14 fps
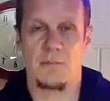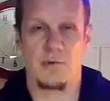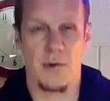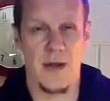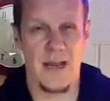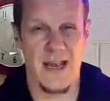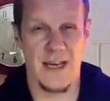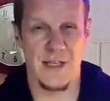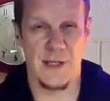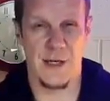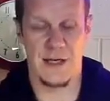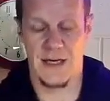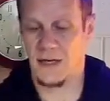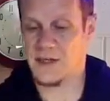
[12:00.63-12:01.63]
Pretty
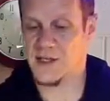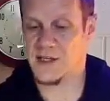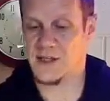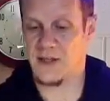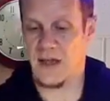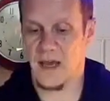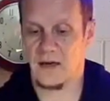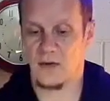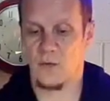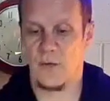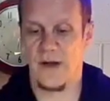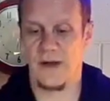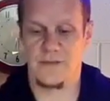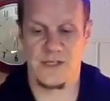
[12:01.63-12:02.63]
easy analysis that
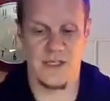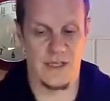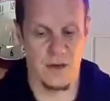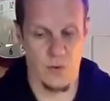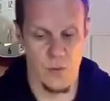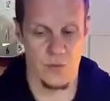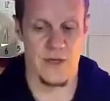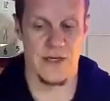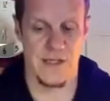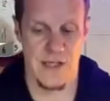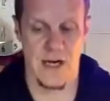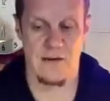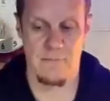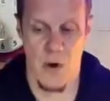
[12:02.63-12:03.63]
we have already
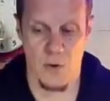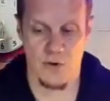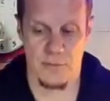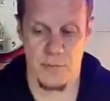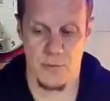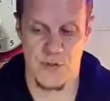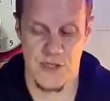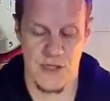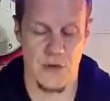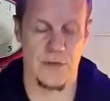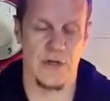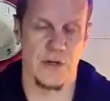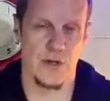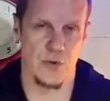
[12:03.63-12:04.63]
seen multiple
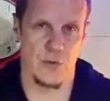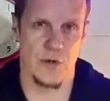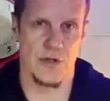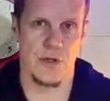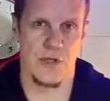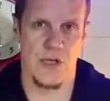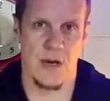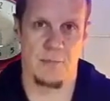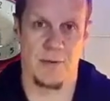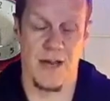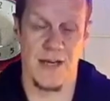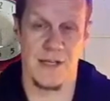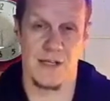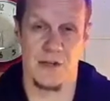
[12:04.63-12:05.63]
serious shortages in
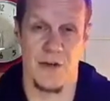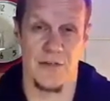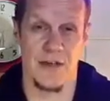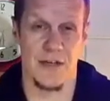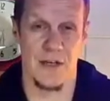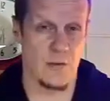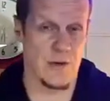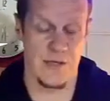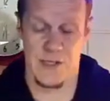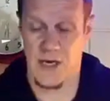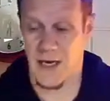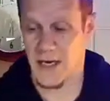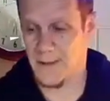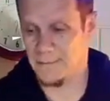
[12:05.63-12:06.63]
places like the
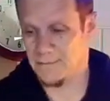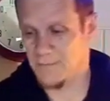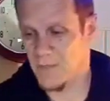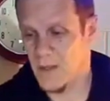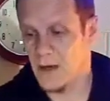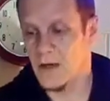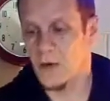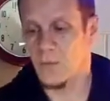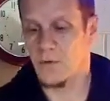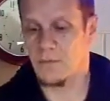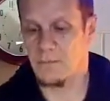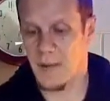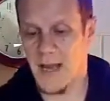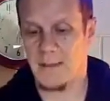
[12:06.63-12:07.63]
USA,
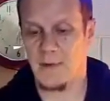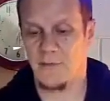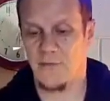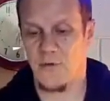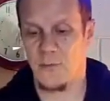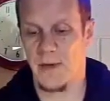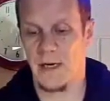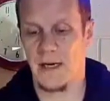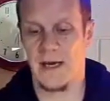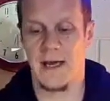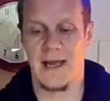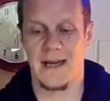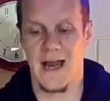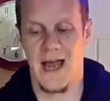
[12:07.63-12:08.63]
with baby formula
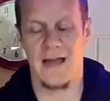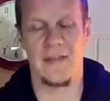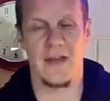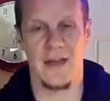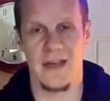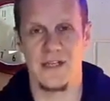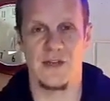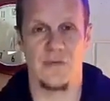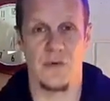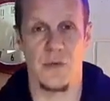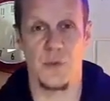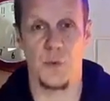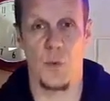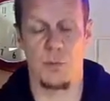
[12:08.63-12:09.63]
and other
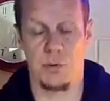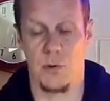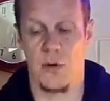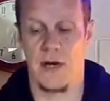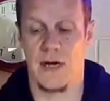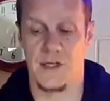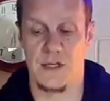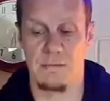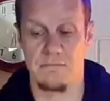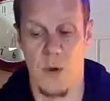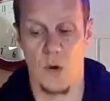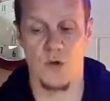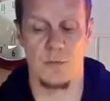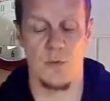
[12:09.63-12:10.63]
individual products in
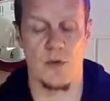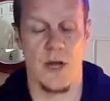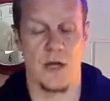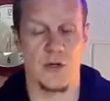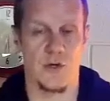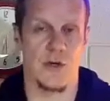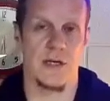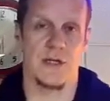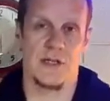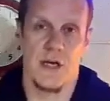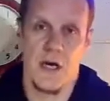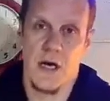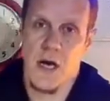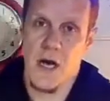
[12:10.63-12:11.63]
multiple countries.